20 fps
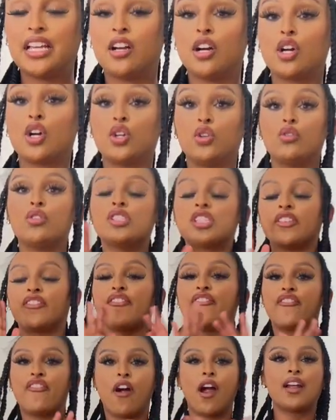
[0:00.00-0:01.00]
concludes the
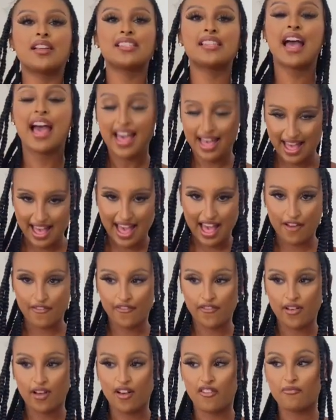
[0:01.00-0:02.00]
first half
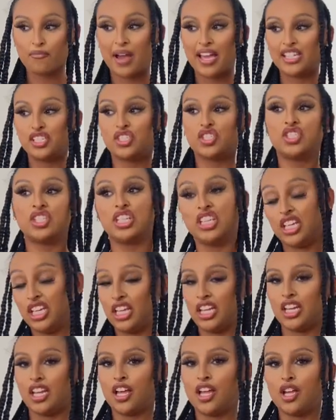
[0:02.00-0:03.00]
of my
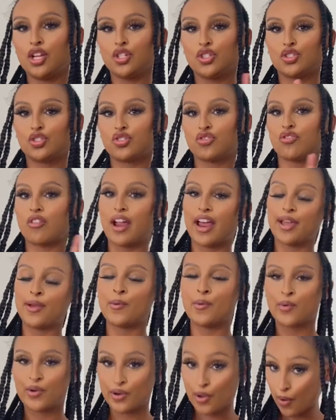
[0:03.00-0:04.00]
Shein try
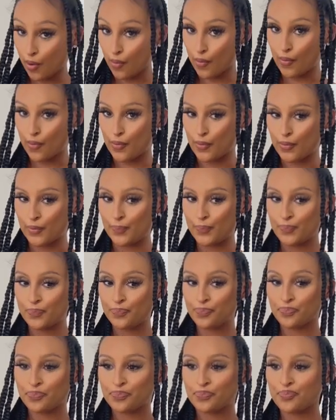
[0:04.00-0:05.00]
on haul.
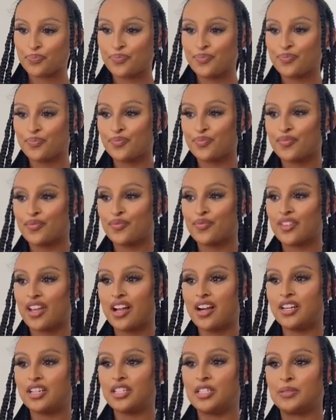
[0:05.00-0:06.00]

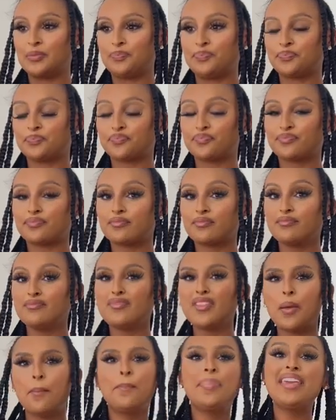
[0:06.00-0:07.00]
Um,
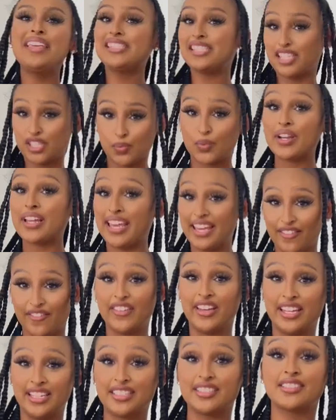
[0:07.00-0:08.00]
pieces were
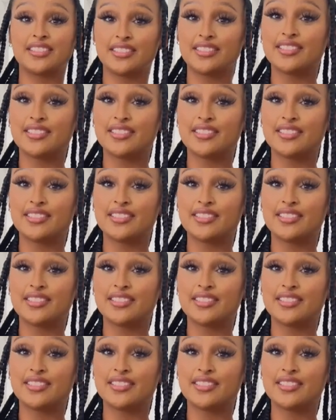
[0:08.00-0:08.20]
given.